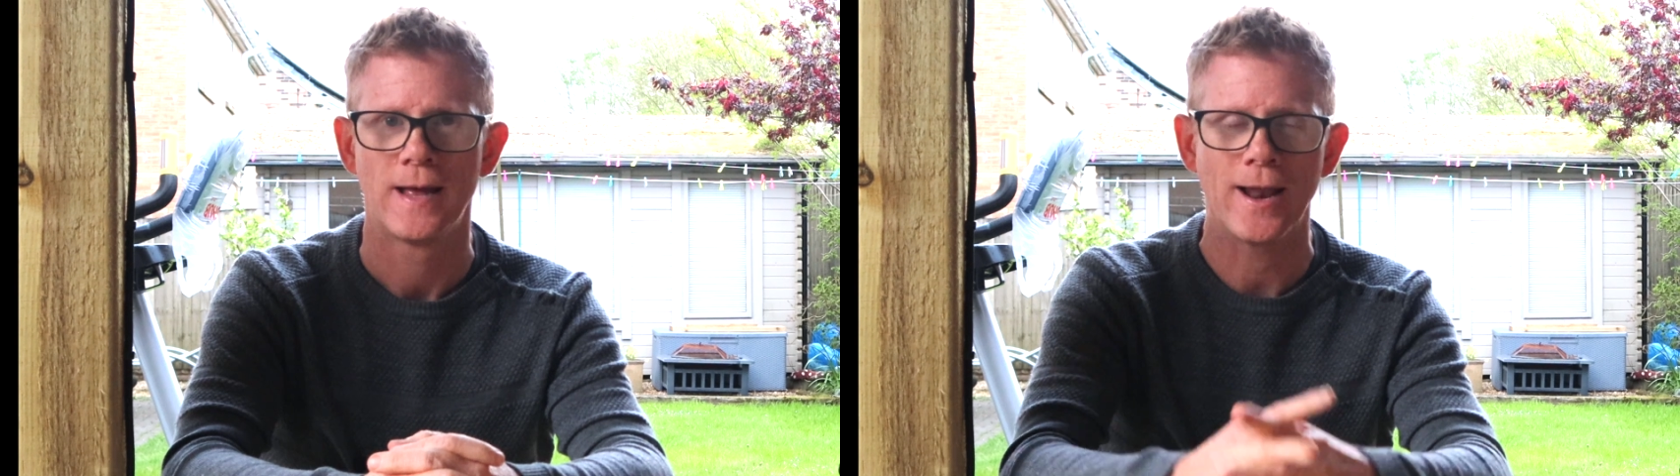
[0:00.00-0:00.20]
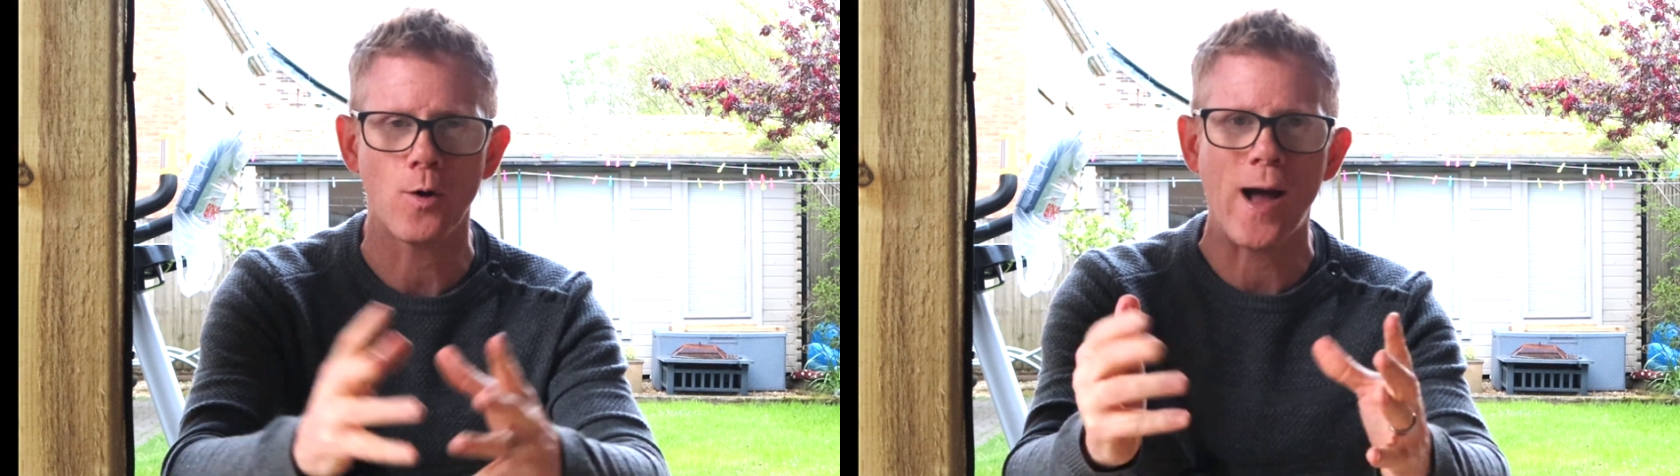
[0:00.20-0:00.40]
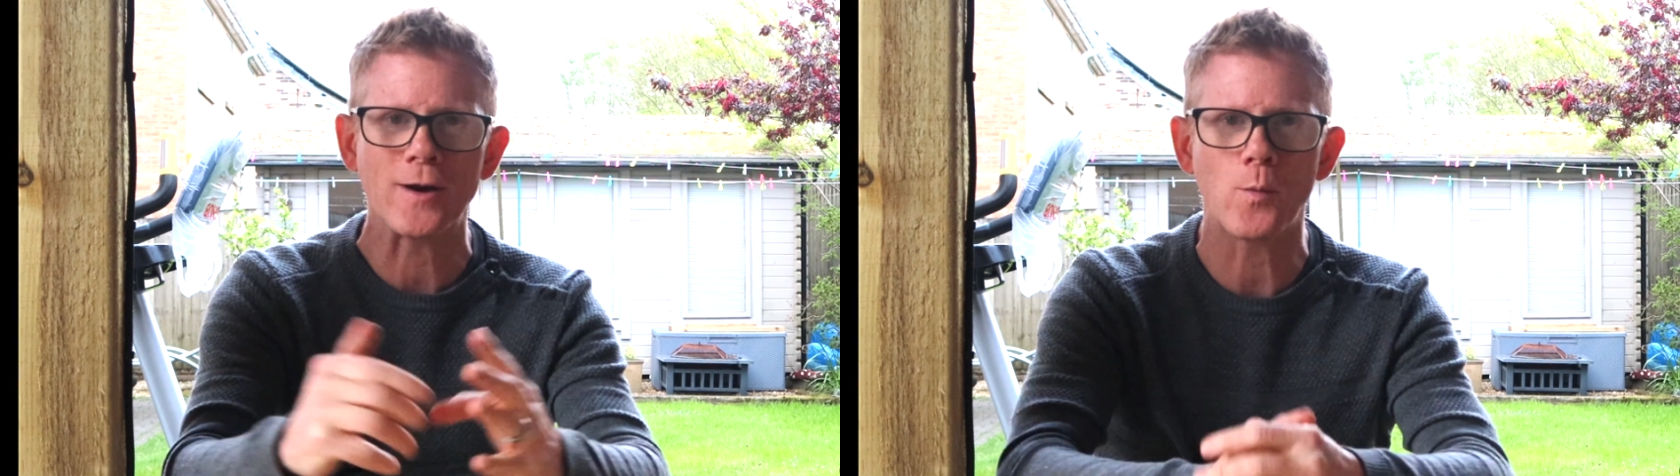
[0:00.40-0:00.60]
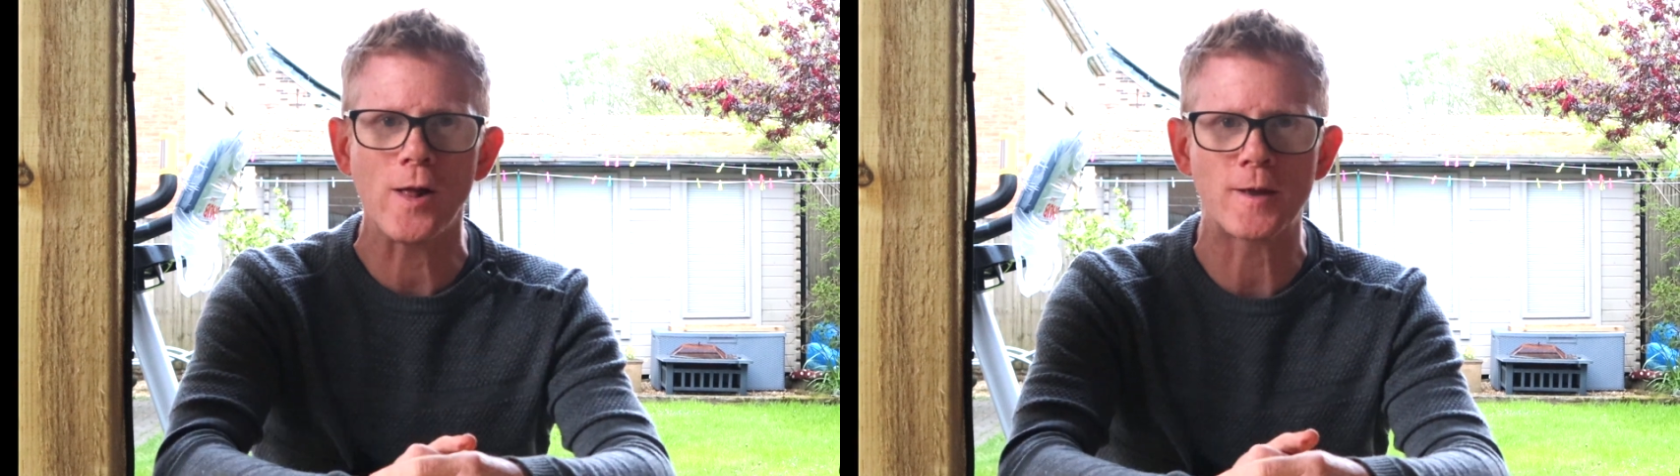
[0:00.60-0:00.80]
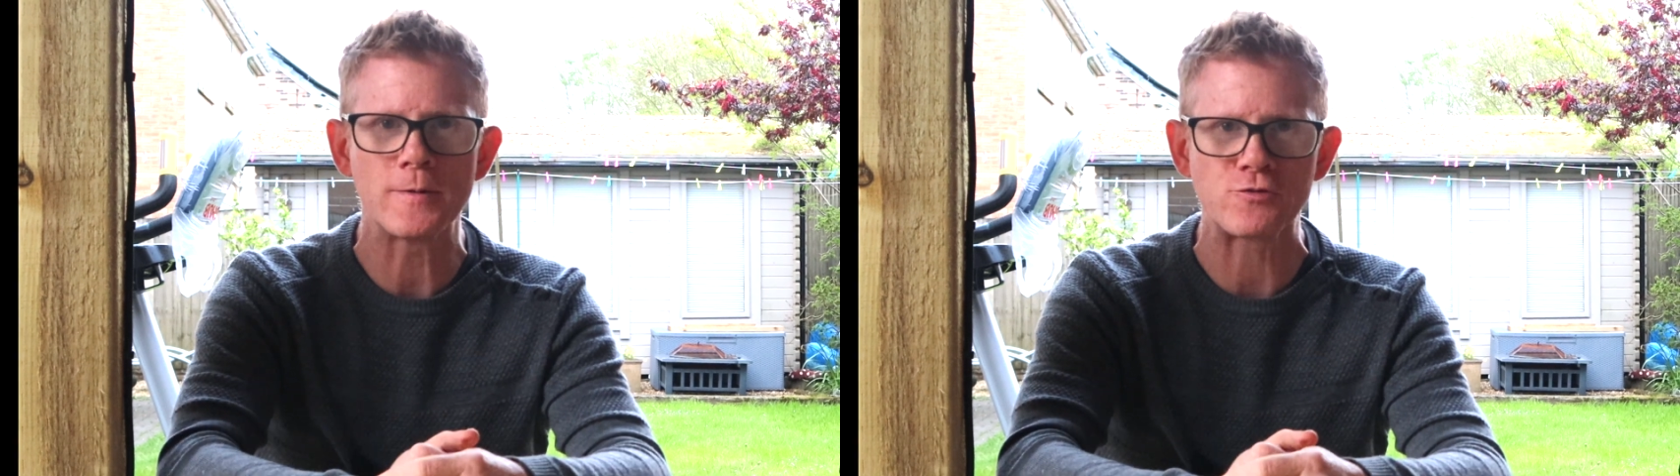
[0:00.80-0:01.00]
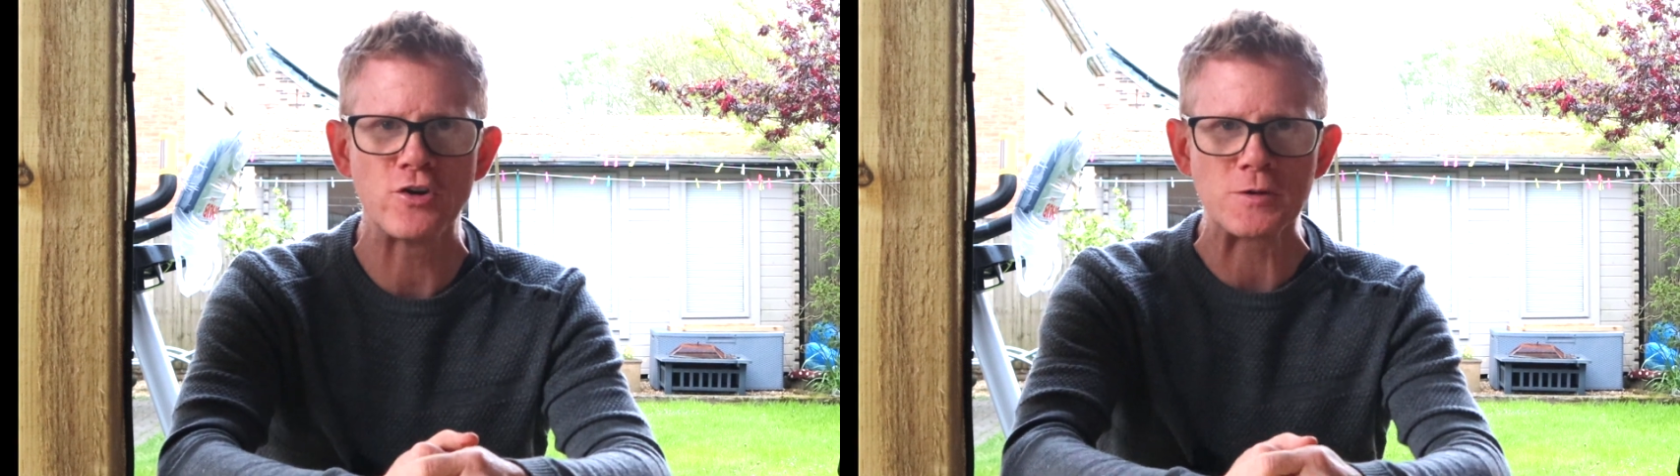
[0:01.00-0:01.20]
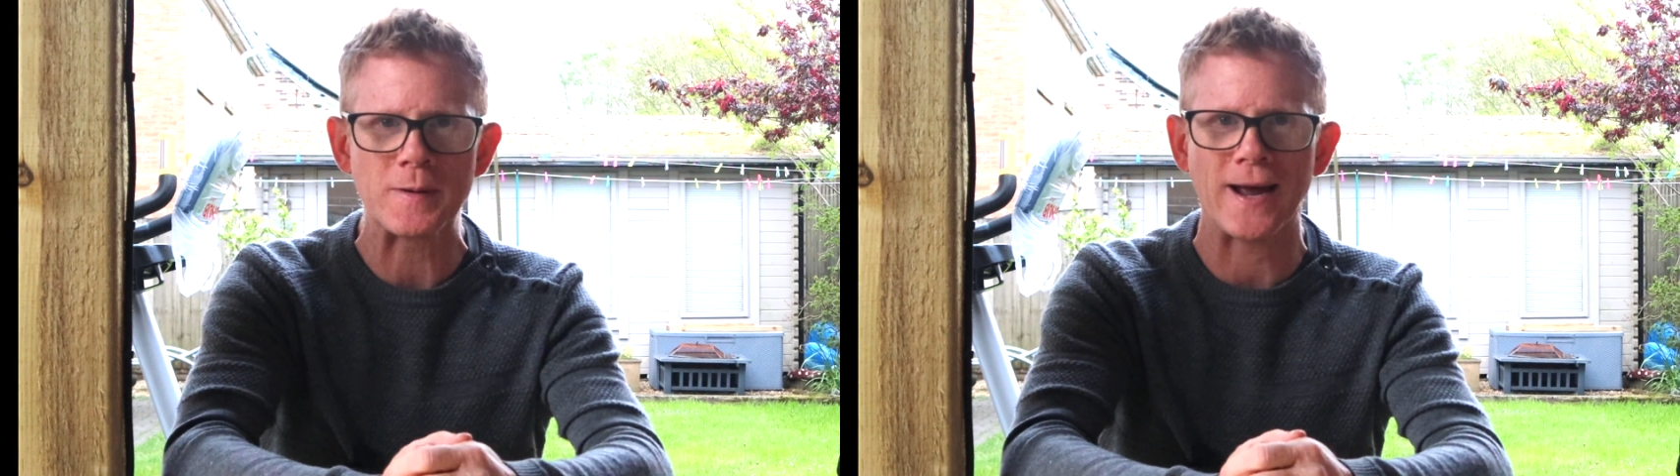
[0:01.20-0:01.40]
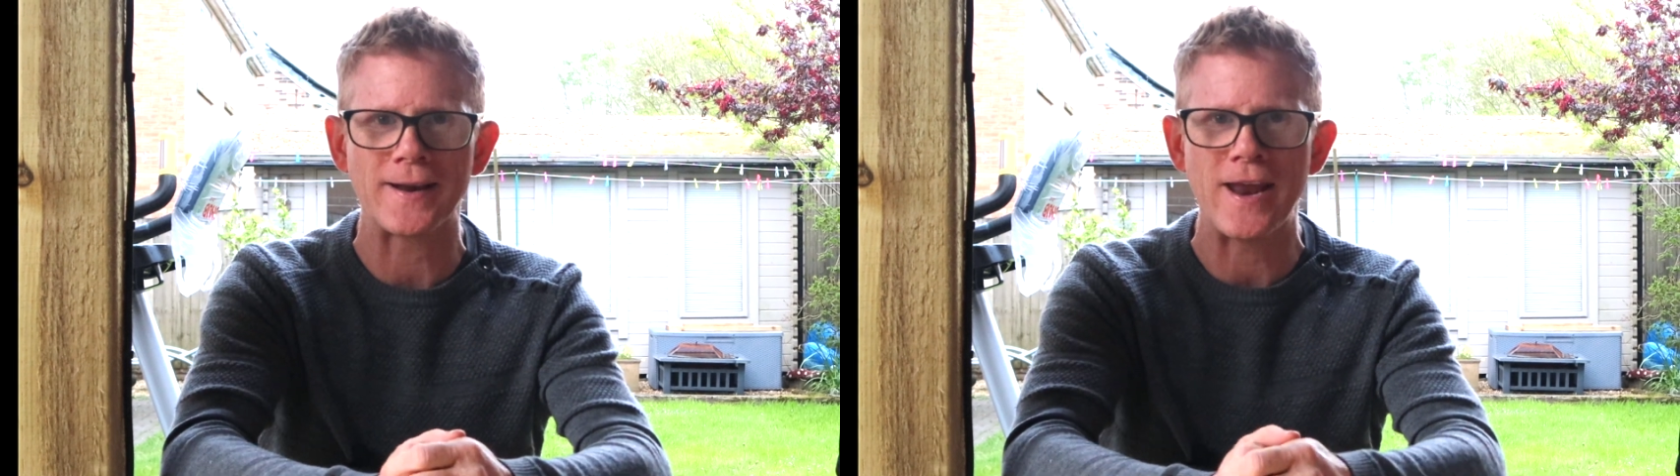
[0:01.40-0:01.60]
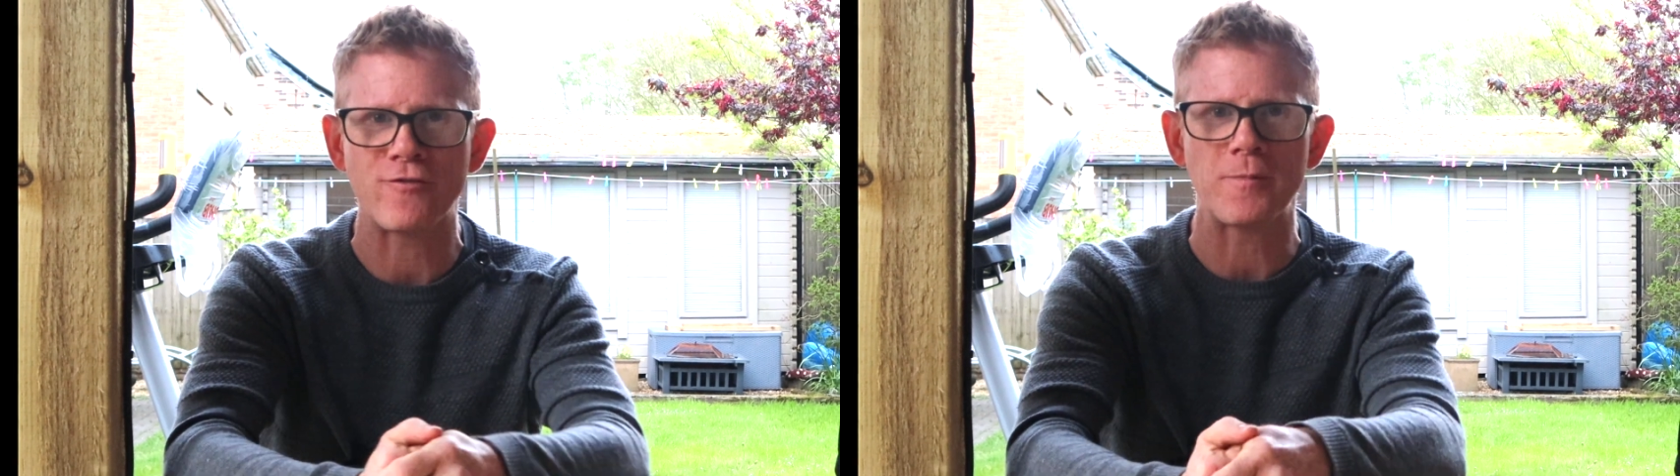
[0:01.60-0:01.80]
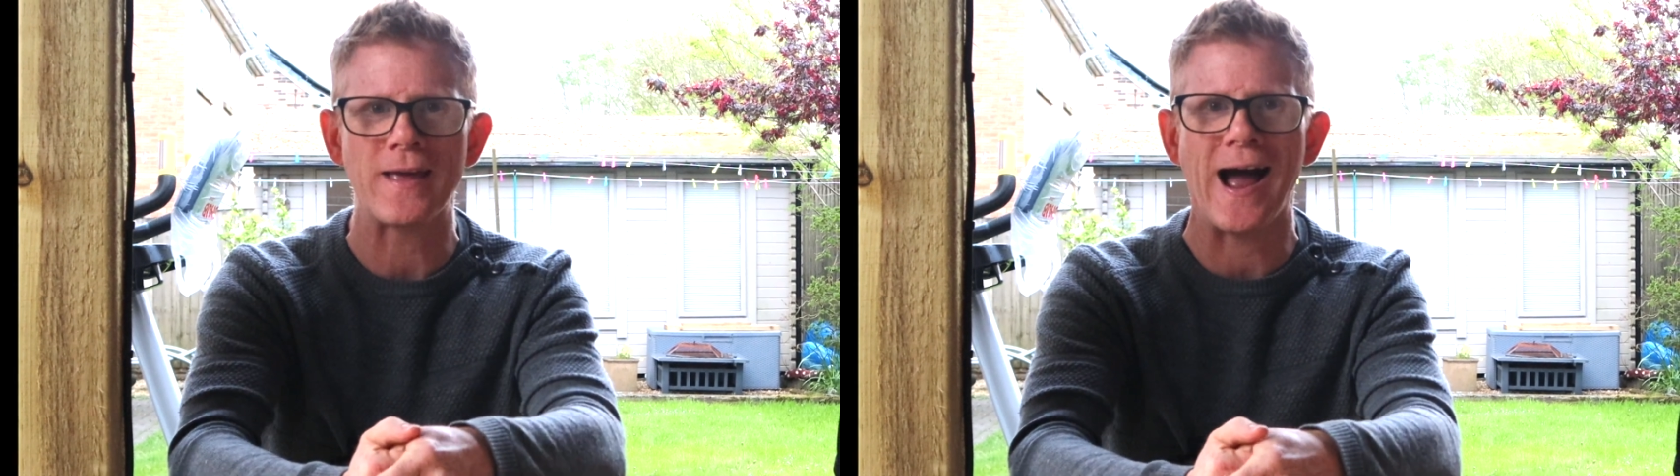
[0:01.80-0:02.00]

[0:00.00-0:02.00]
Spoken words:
Hello and welcome, it's Richard McCann here from the